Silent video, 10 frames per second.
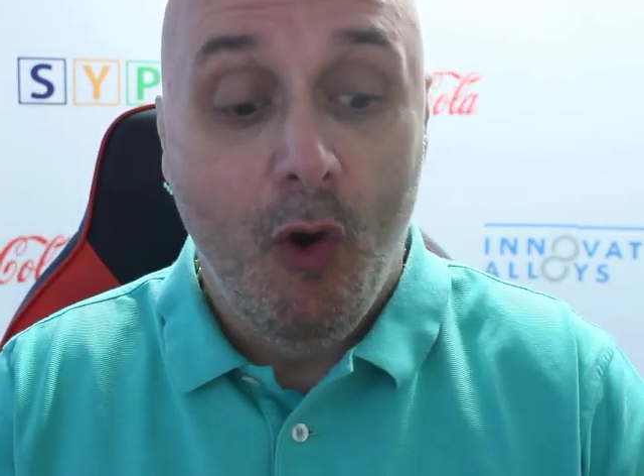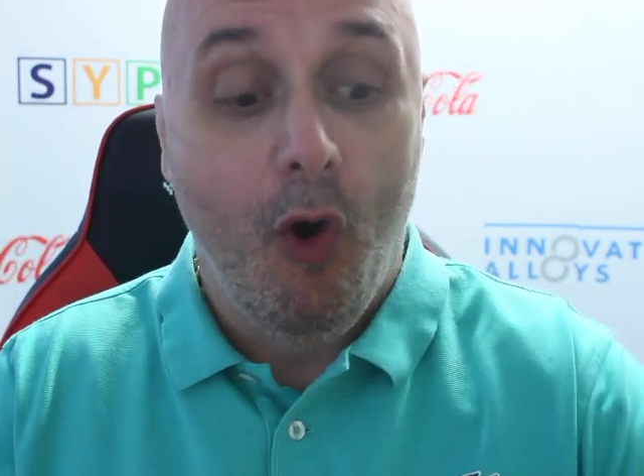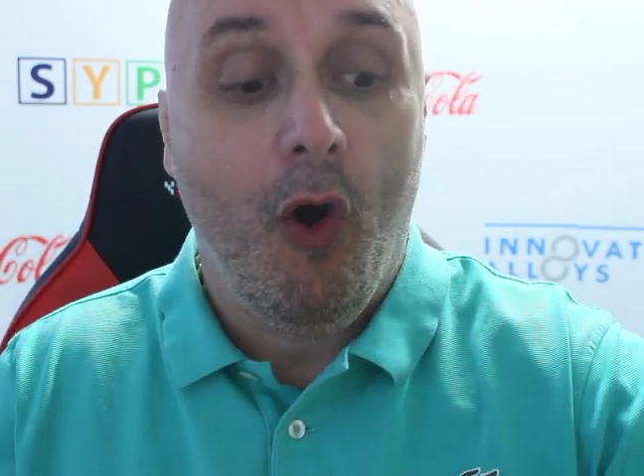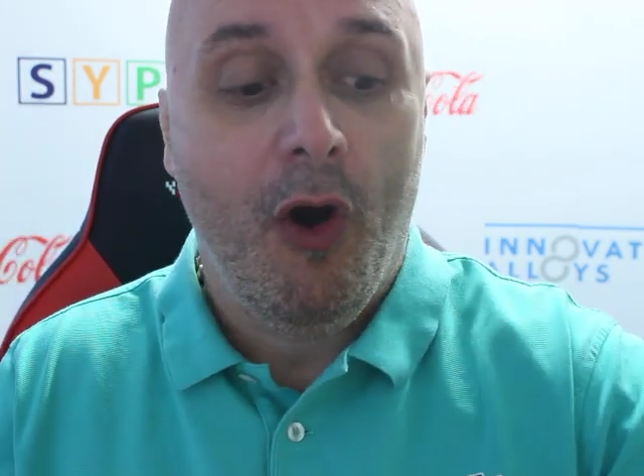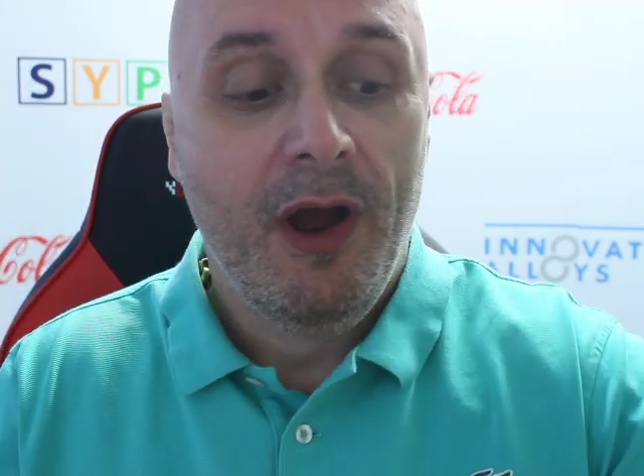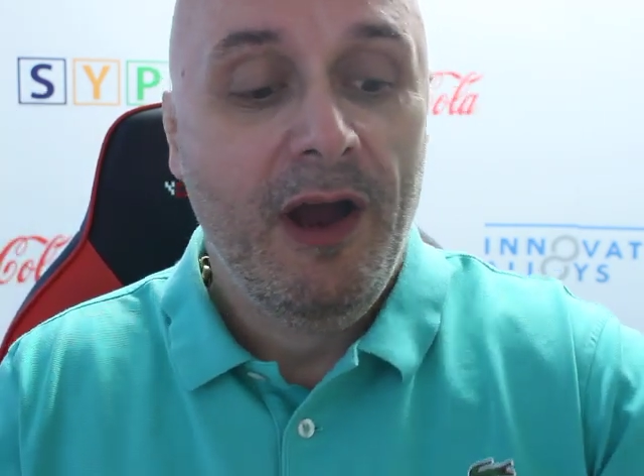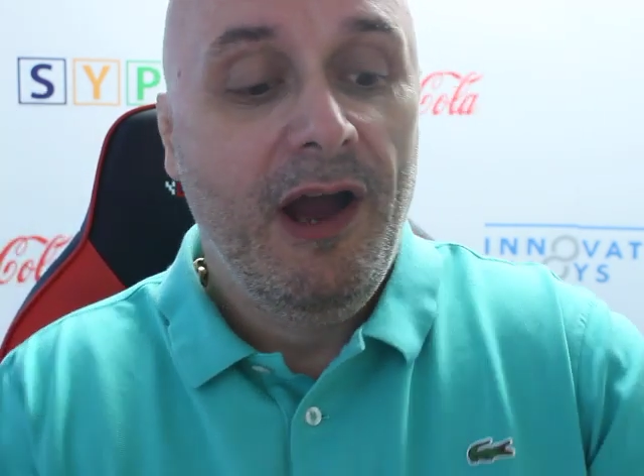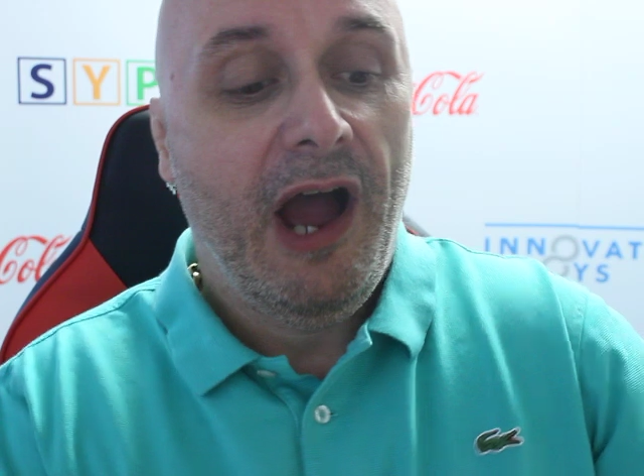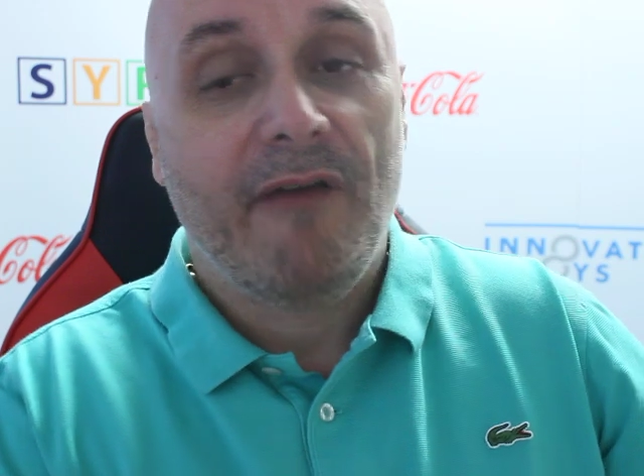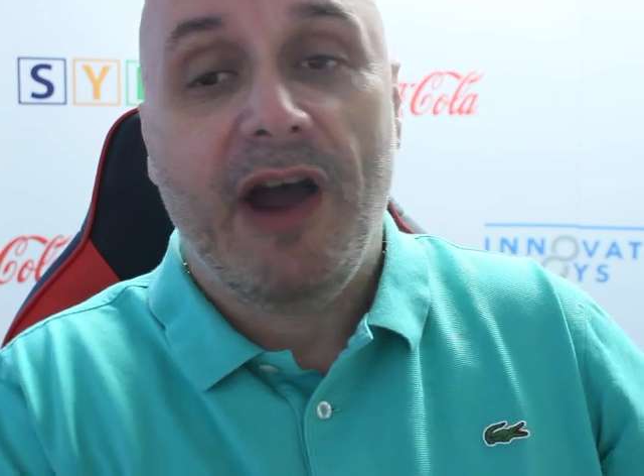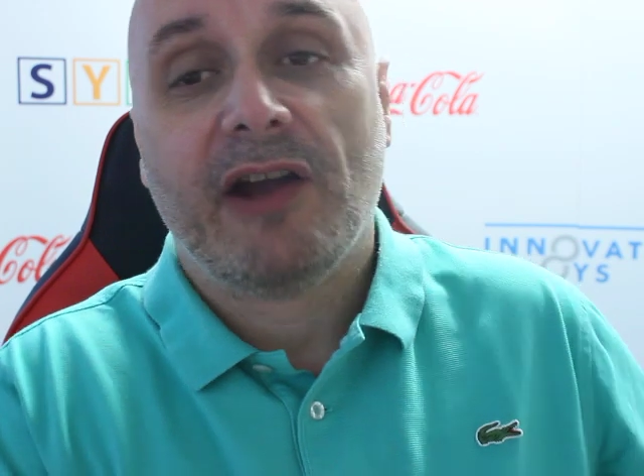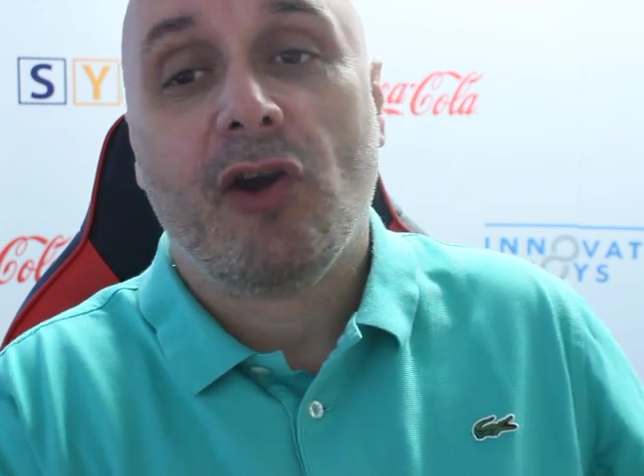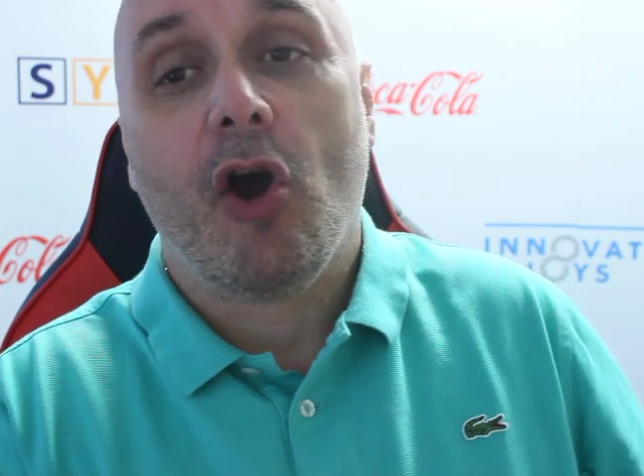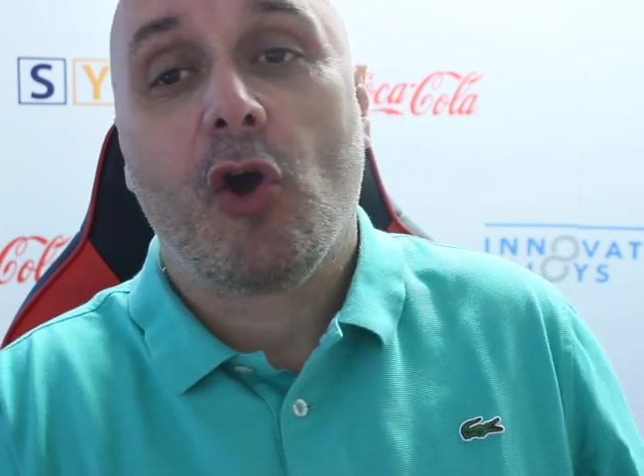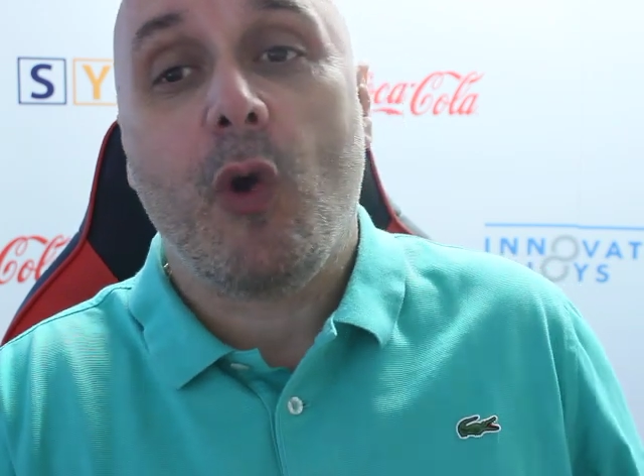Oh, have I
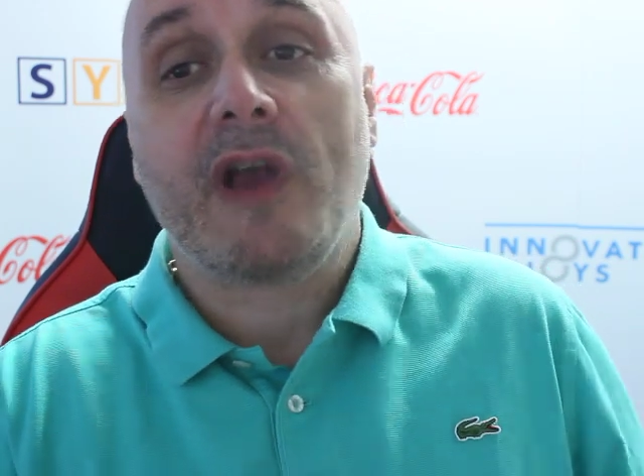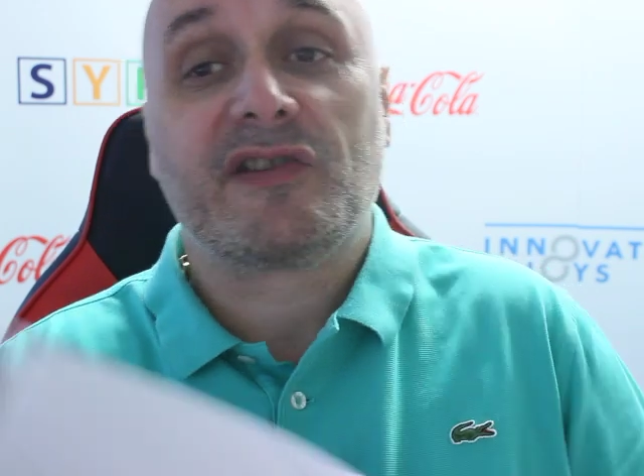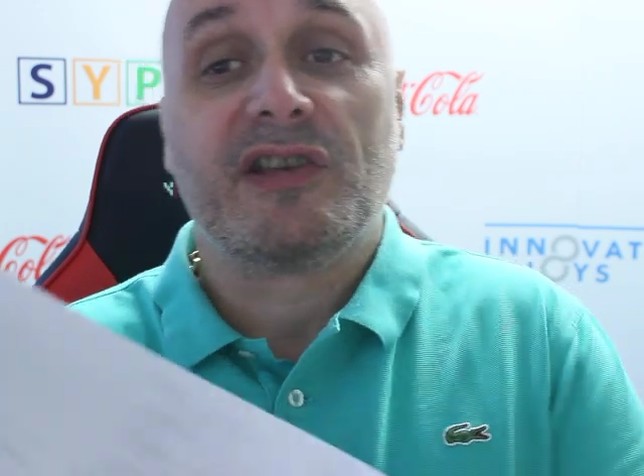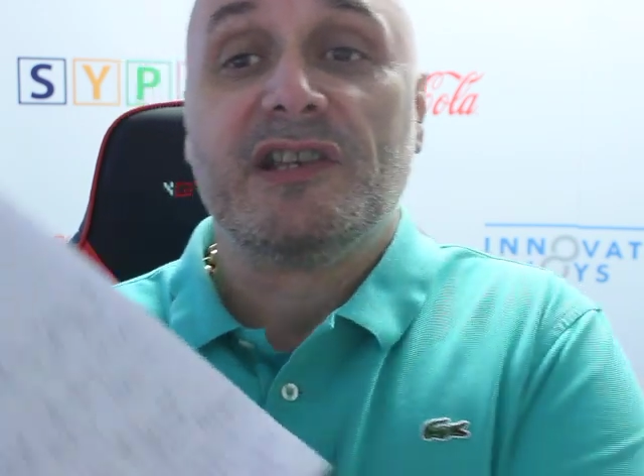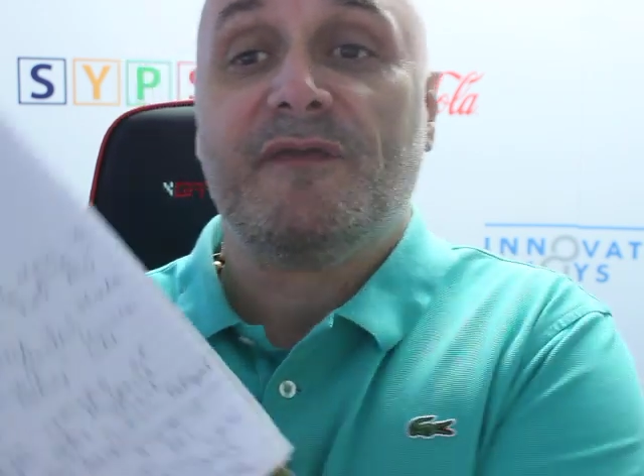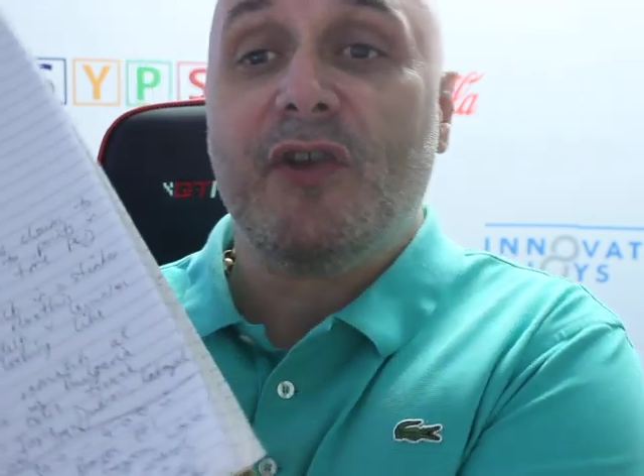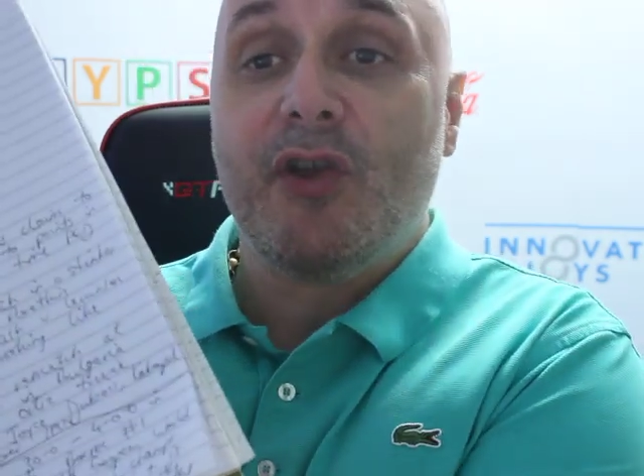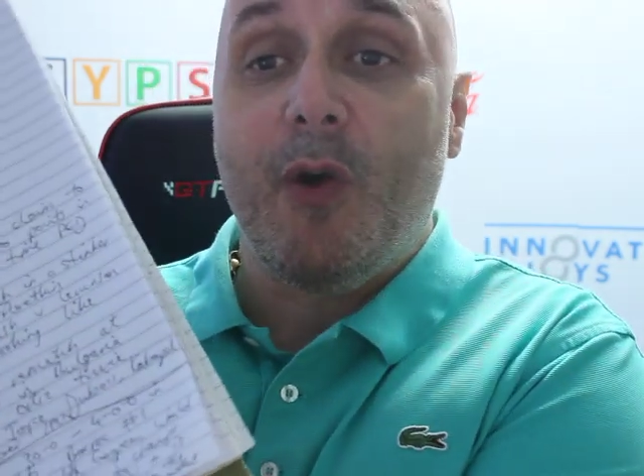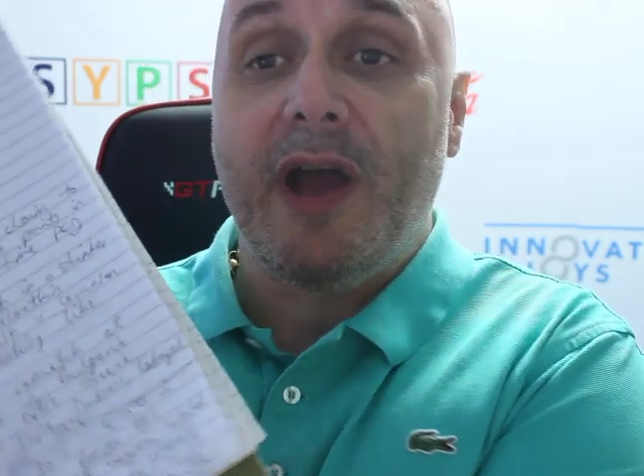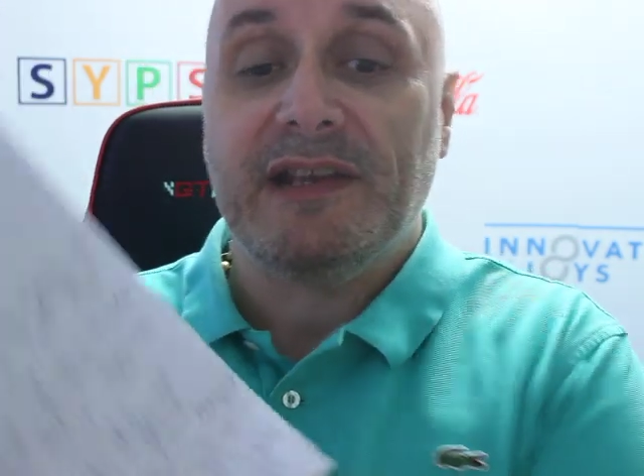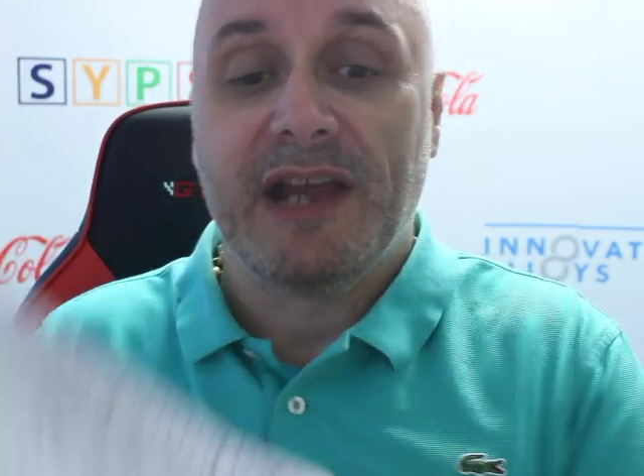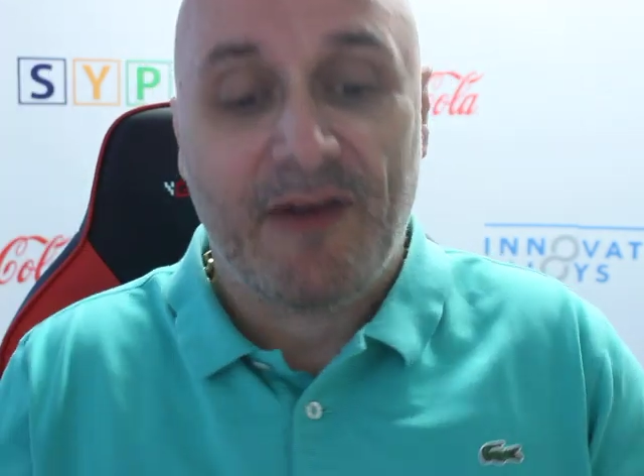got questions for you, Eddie?